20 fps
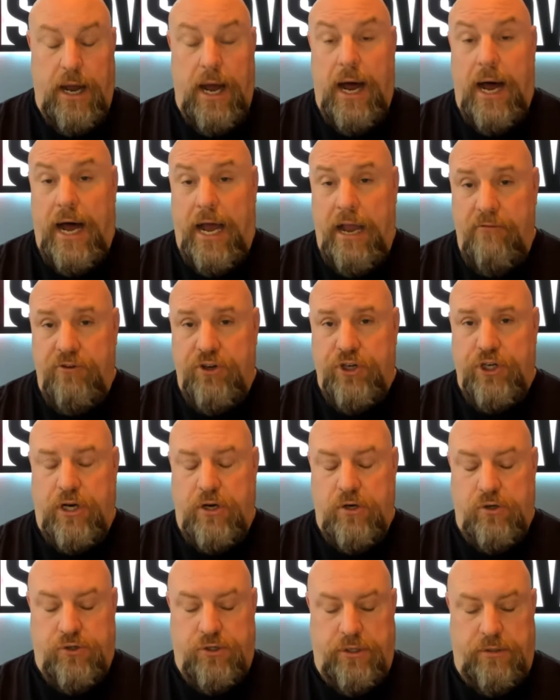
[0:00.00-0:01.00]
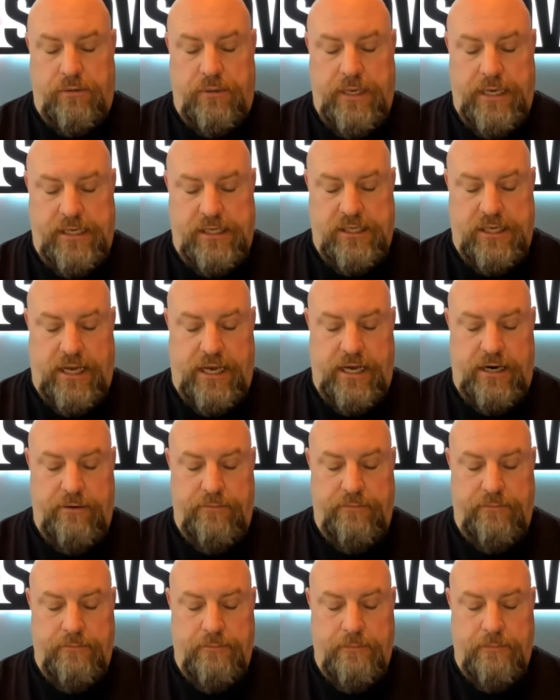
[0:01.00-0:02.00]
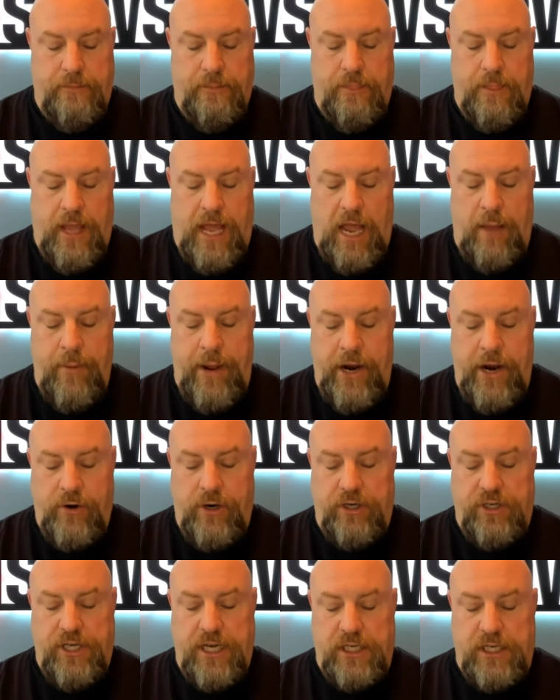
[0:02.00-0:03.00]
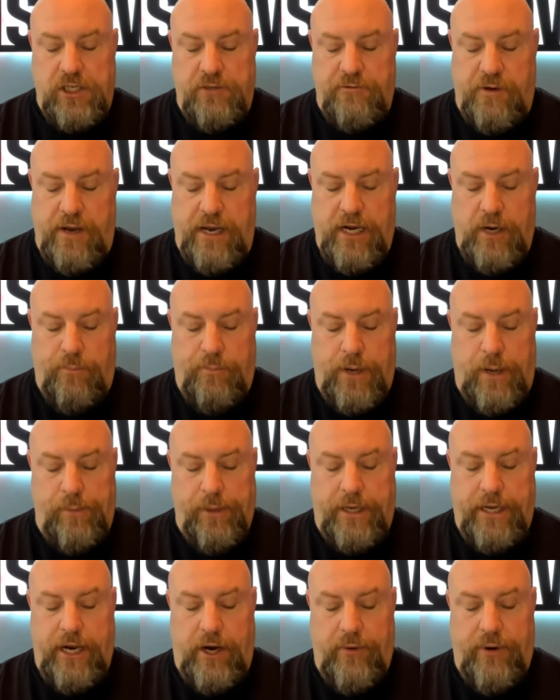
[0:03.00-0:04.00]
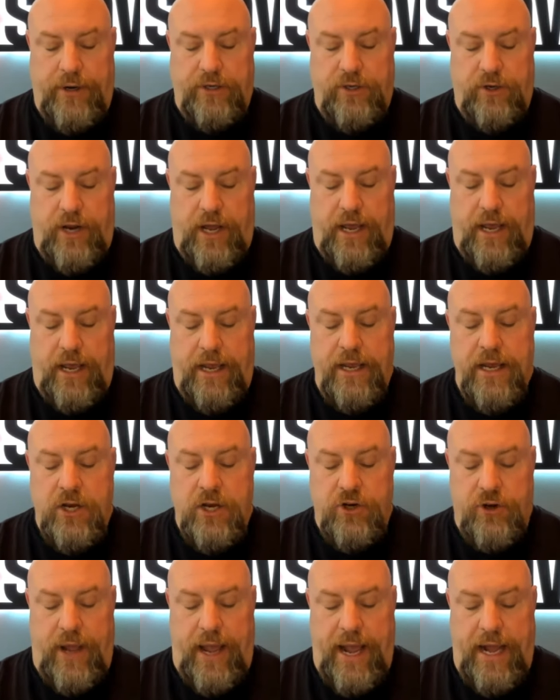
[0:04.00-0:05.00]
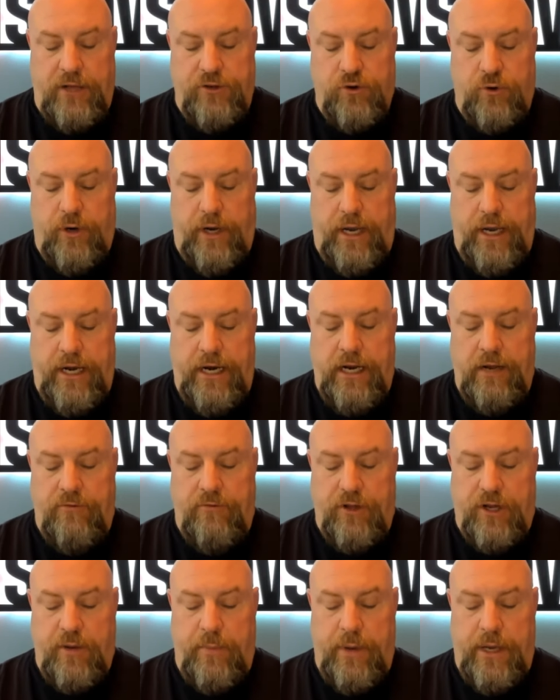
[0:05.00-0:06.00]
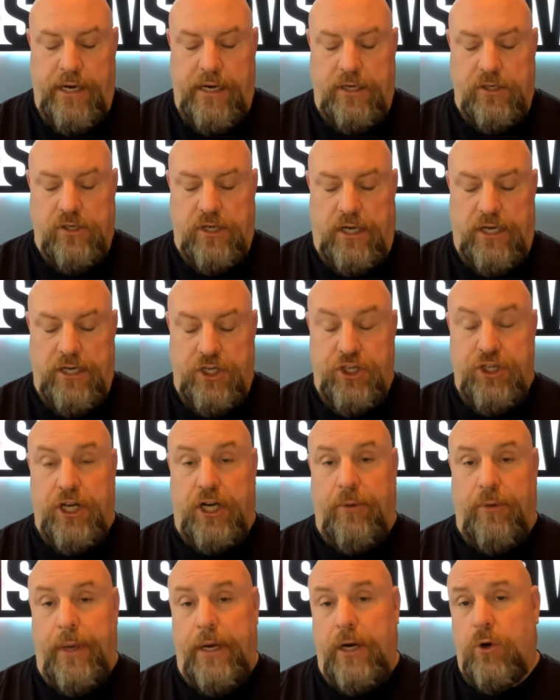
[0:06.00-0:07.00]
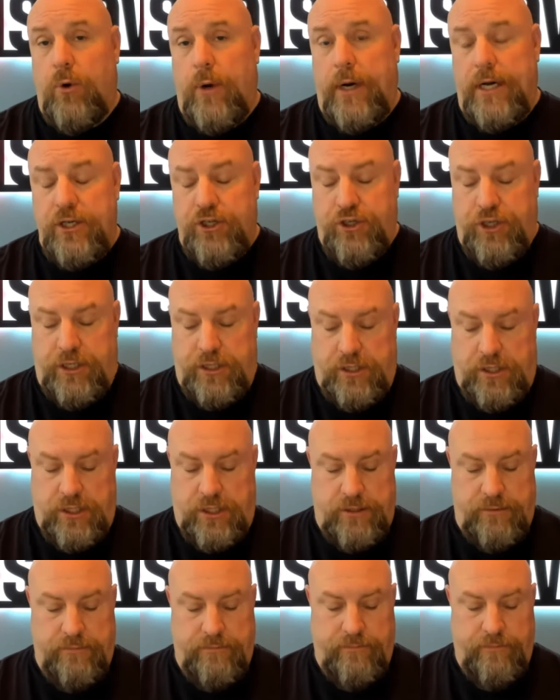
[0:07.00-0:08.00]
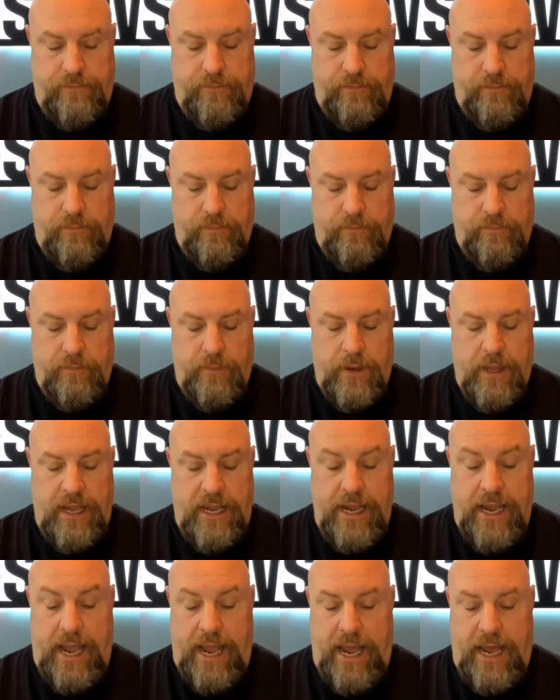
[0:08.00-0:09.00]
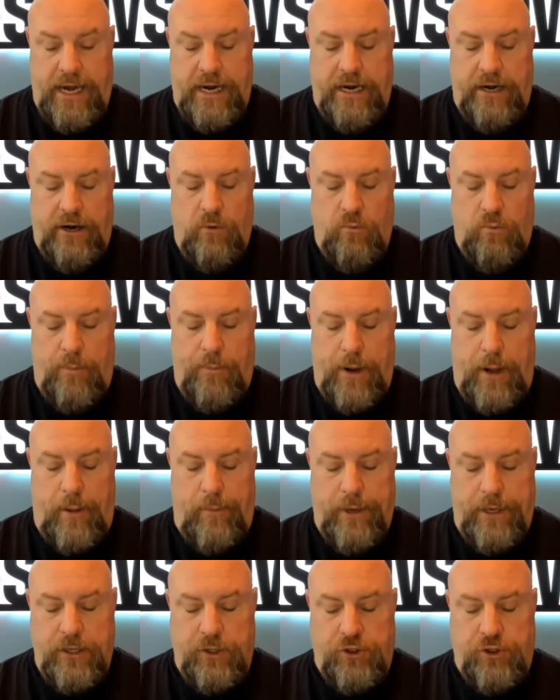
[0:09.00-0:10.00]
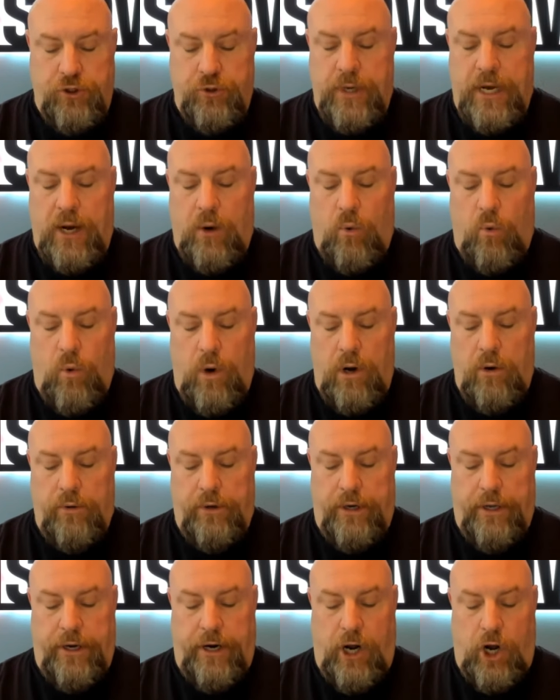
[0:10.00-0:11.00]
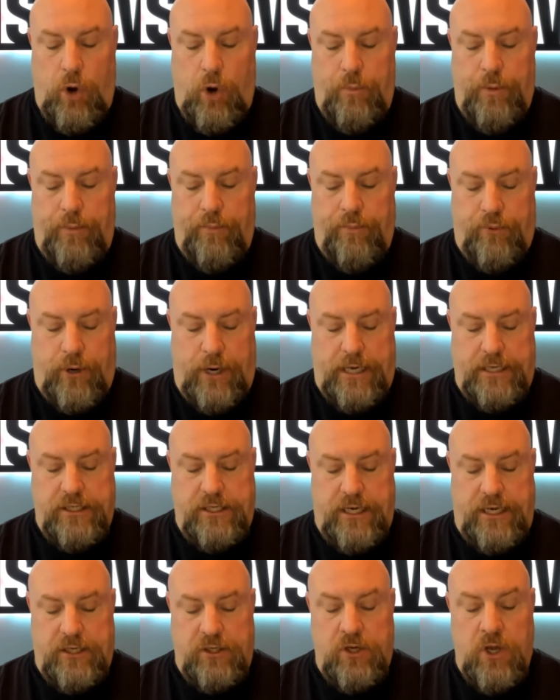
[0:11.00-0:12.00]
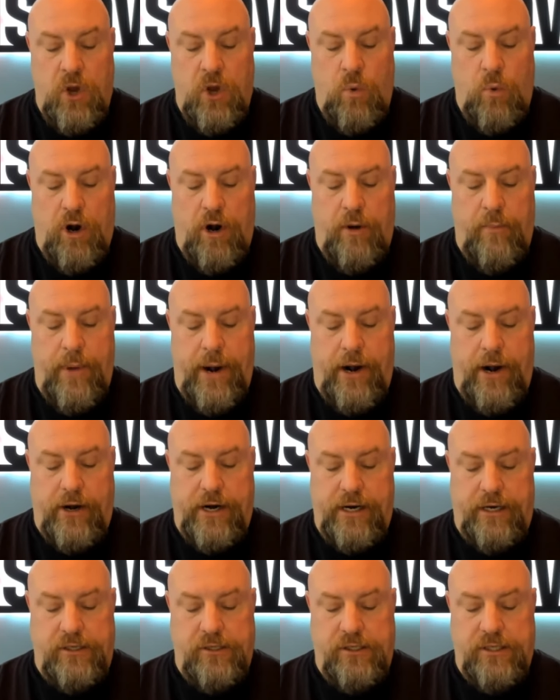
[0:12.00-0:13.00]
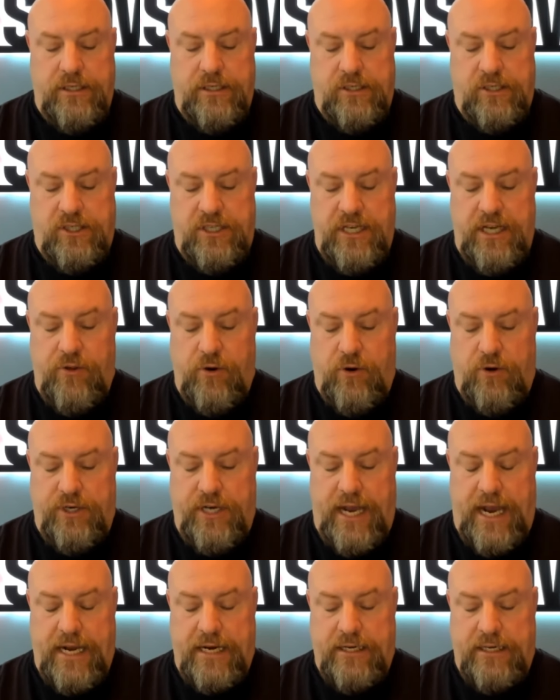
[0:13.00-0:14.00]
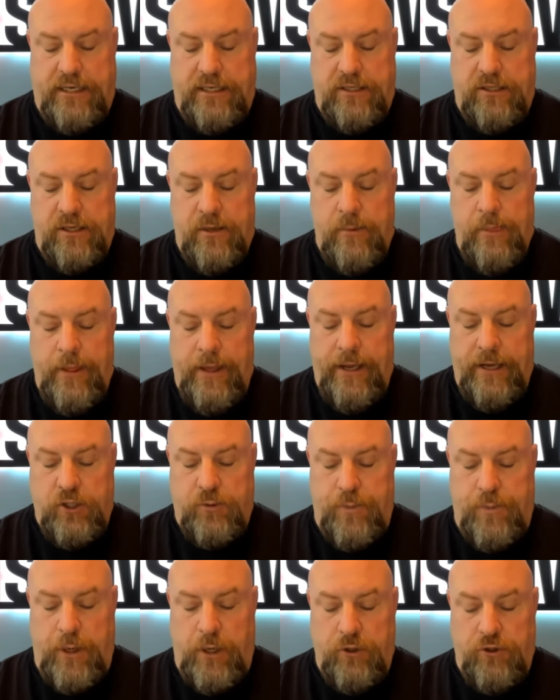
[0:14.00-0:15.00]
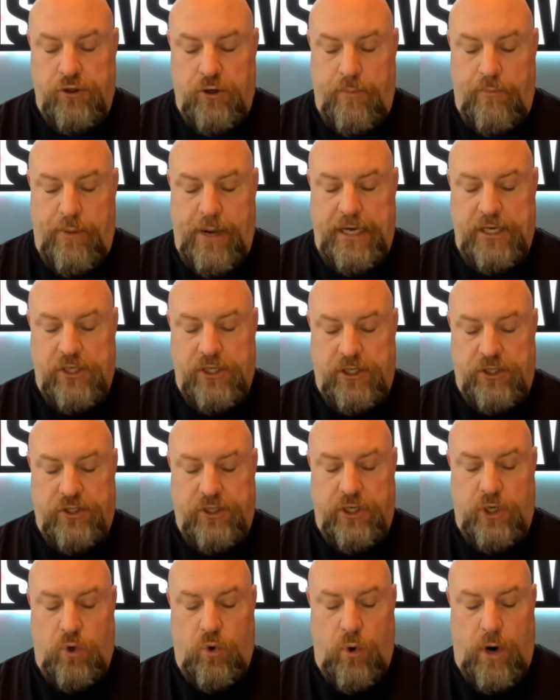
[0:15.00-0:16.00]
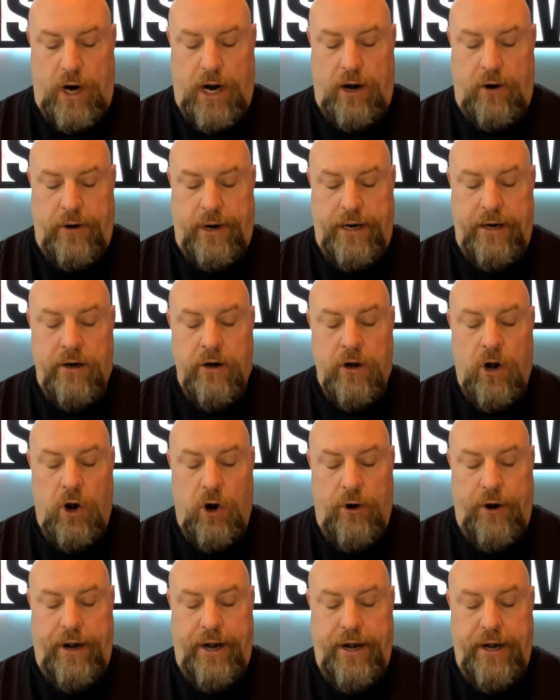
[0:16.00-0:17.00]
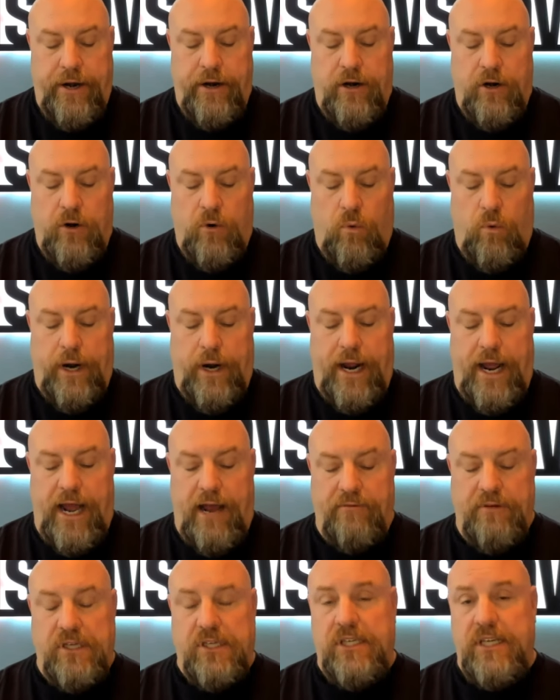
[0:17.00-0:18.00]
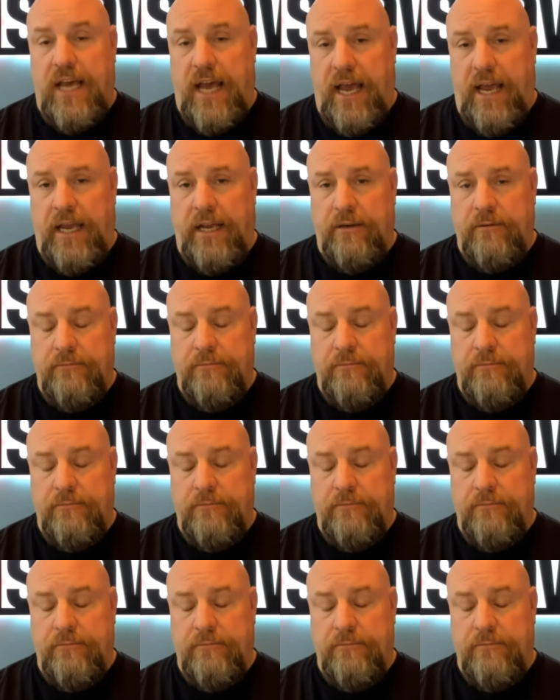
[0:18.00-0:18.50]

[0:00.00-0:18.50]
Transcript: I've chosen, he said. I'm here to testify at a public hearing today to answer any of the committee's legitimate questions. He added, Republicans do not want an open process where Americans can see their tactics, expose their baseless inquiry, or hear what I have to say.